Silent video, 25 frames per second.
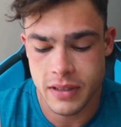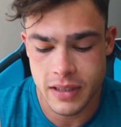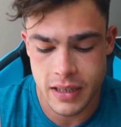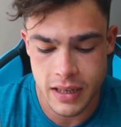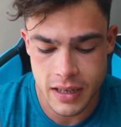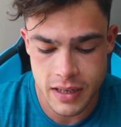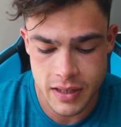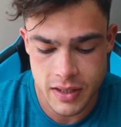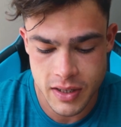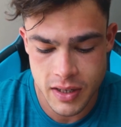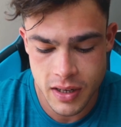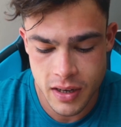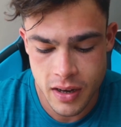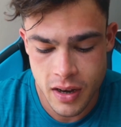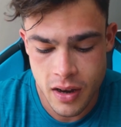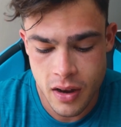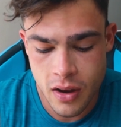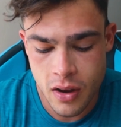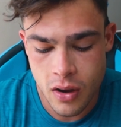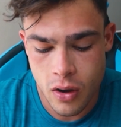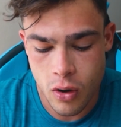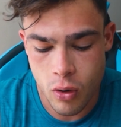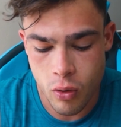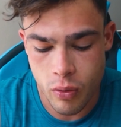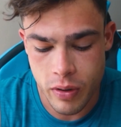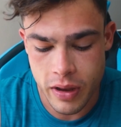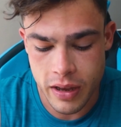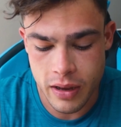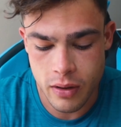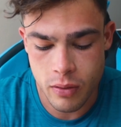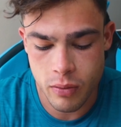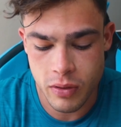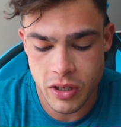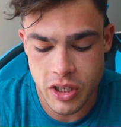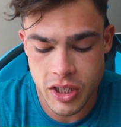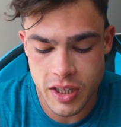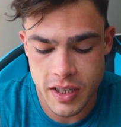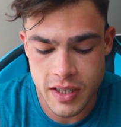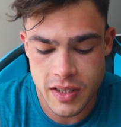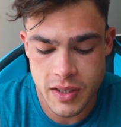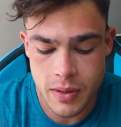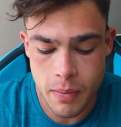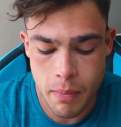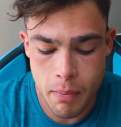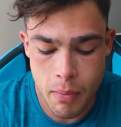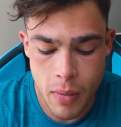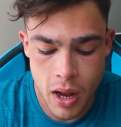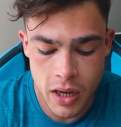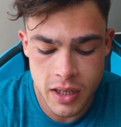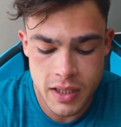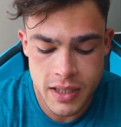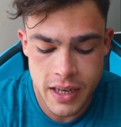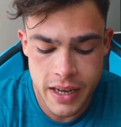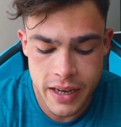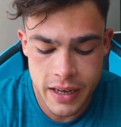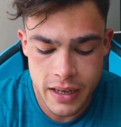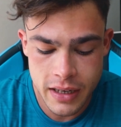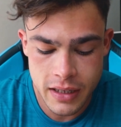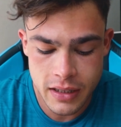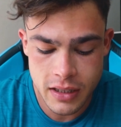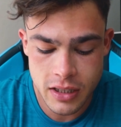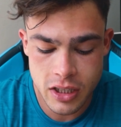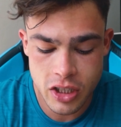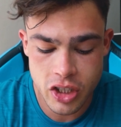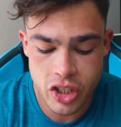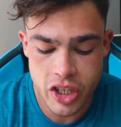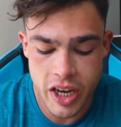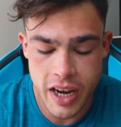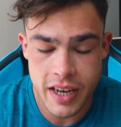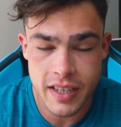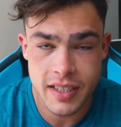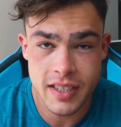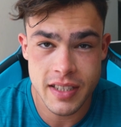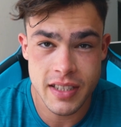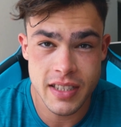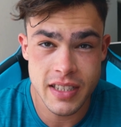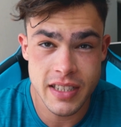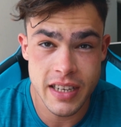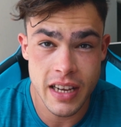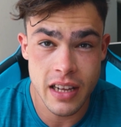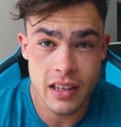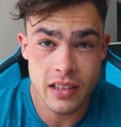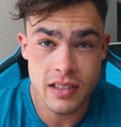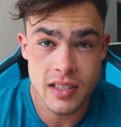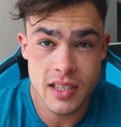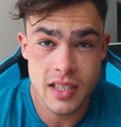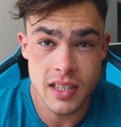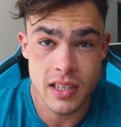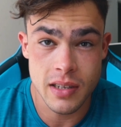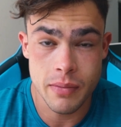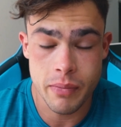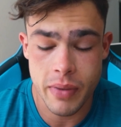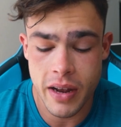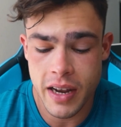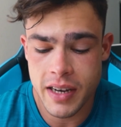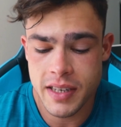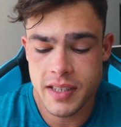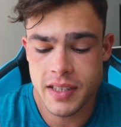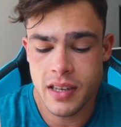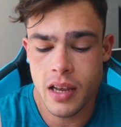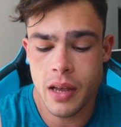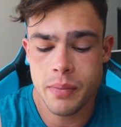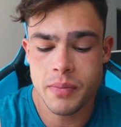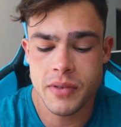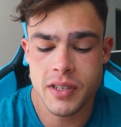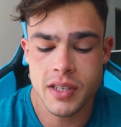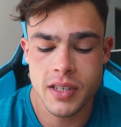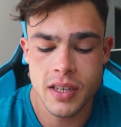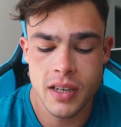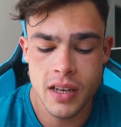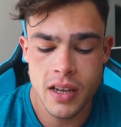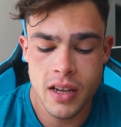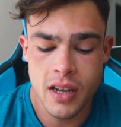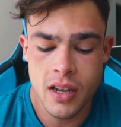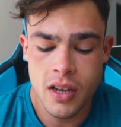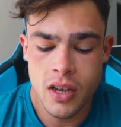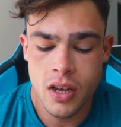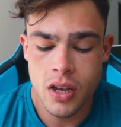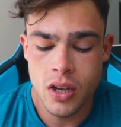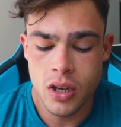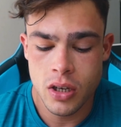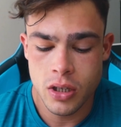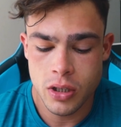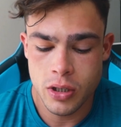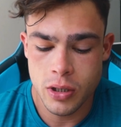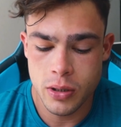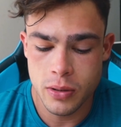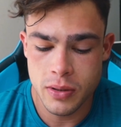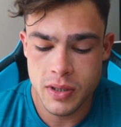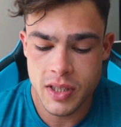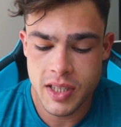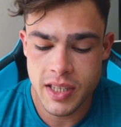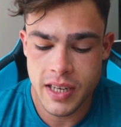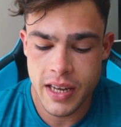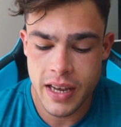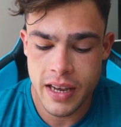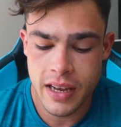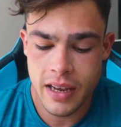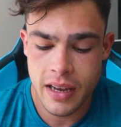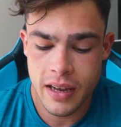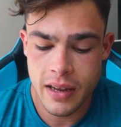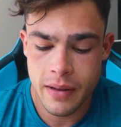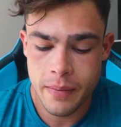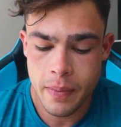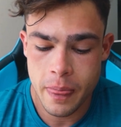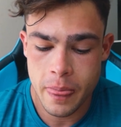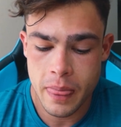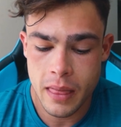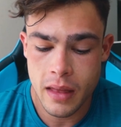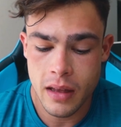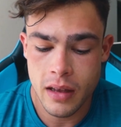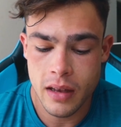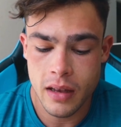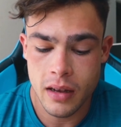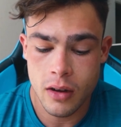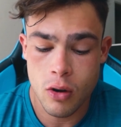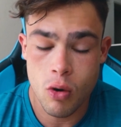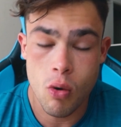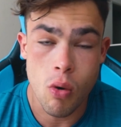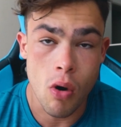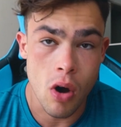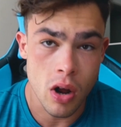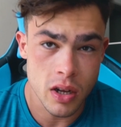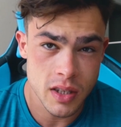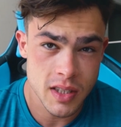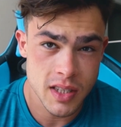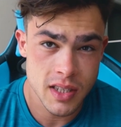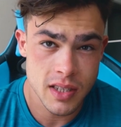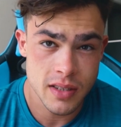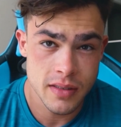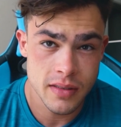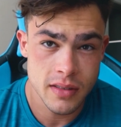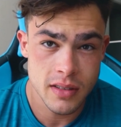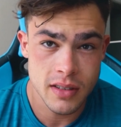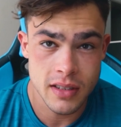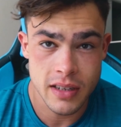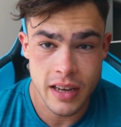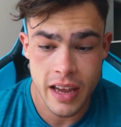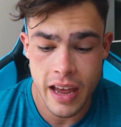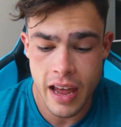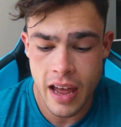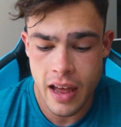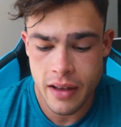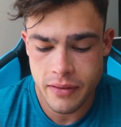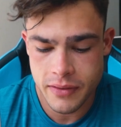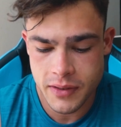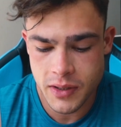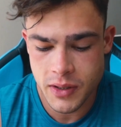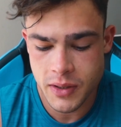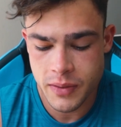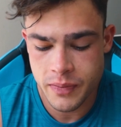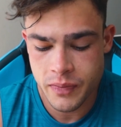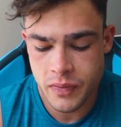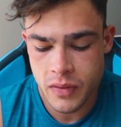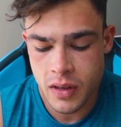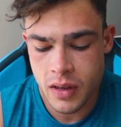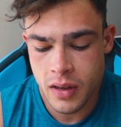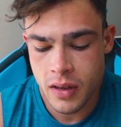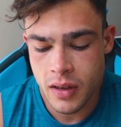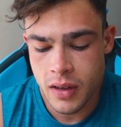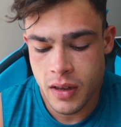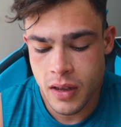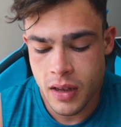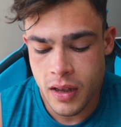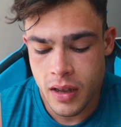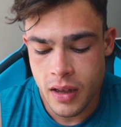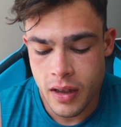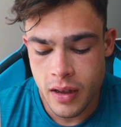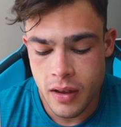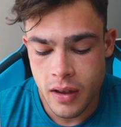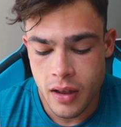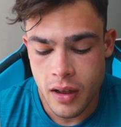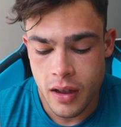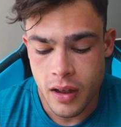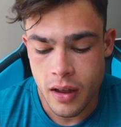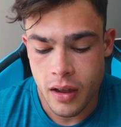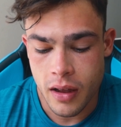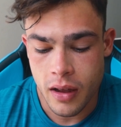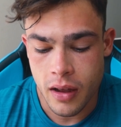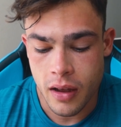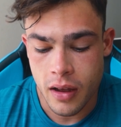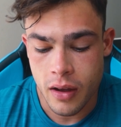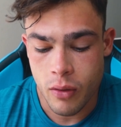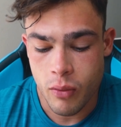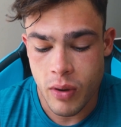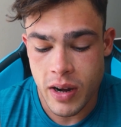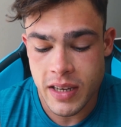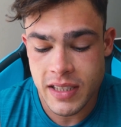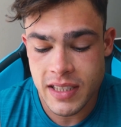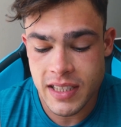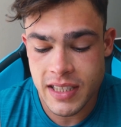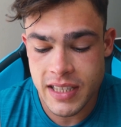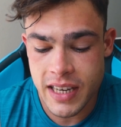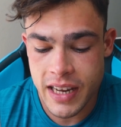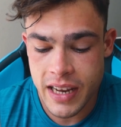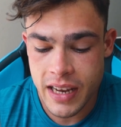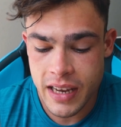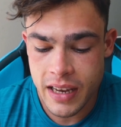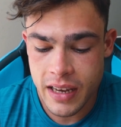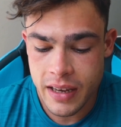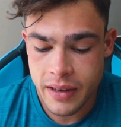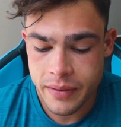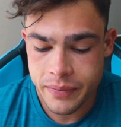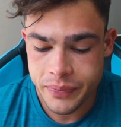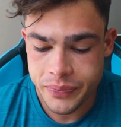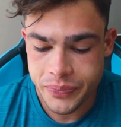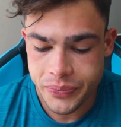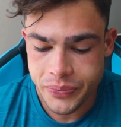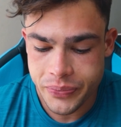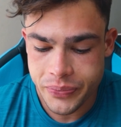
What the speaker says: days a week, which is Monday chest, delts and biceps, Tuesday quads and calves, Wednesday